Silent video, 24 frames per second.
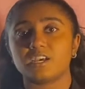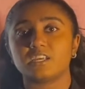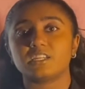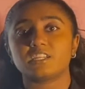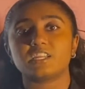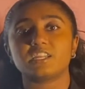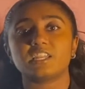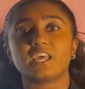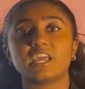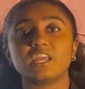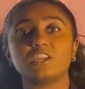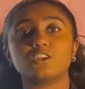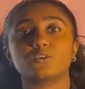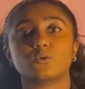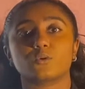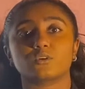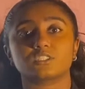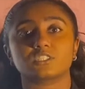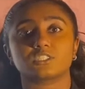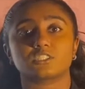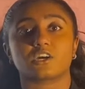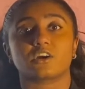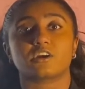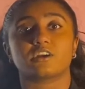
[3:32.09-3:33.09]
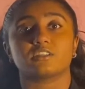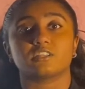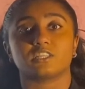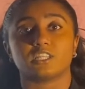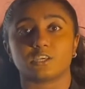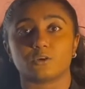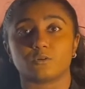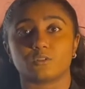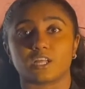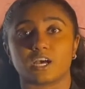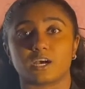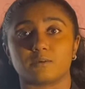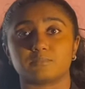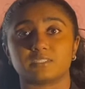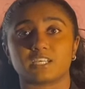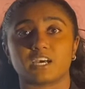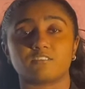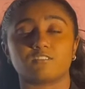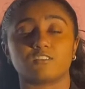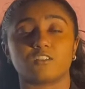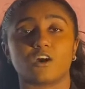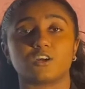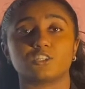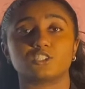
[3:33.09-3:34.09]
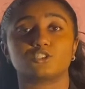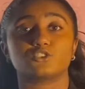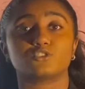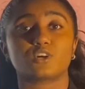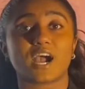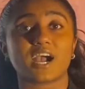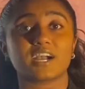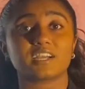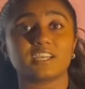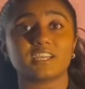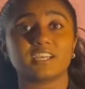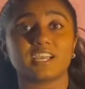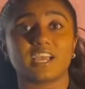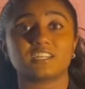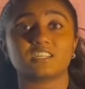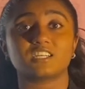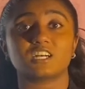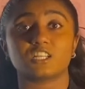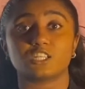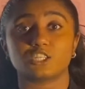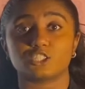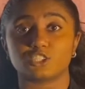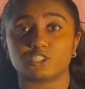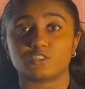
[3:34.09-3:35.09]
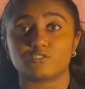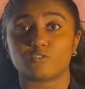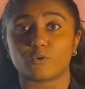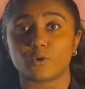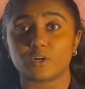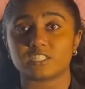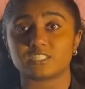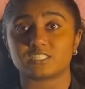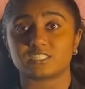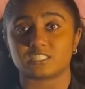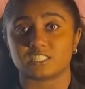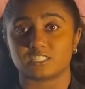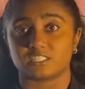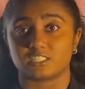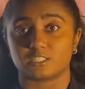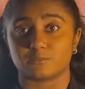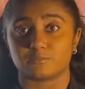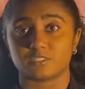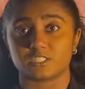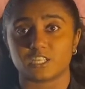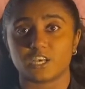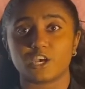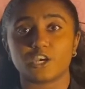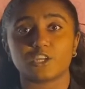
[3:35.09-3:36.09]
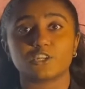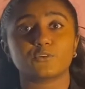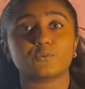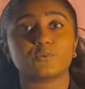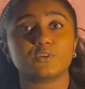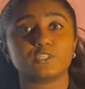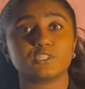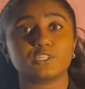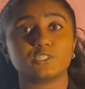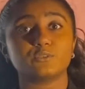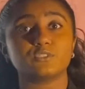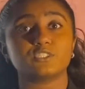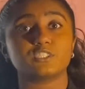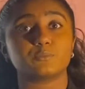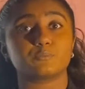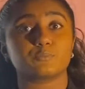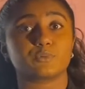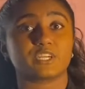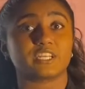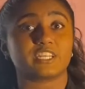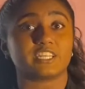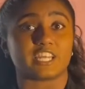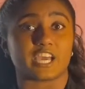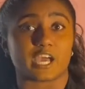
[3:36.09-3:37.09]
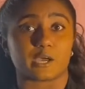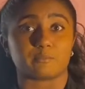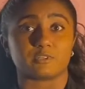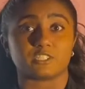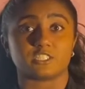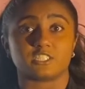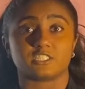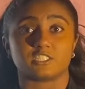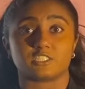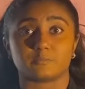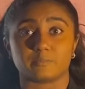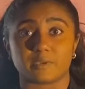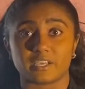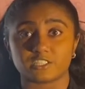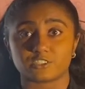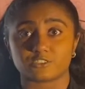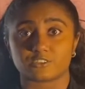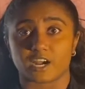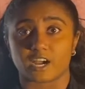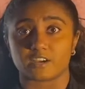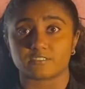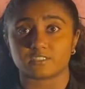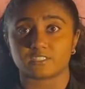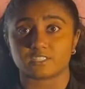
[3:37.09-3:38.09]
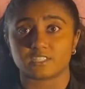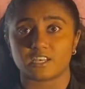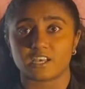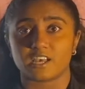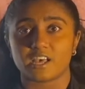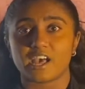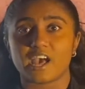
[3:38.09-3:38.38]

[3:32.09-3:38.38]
Today, Northstar and Leo Labs have launched tracking and collision avoidance systems to reduce debris damage to spacecrafts.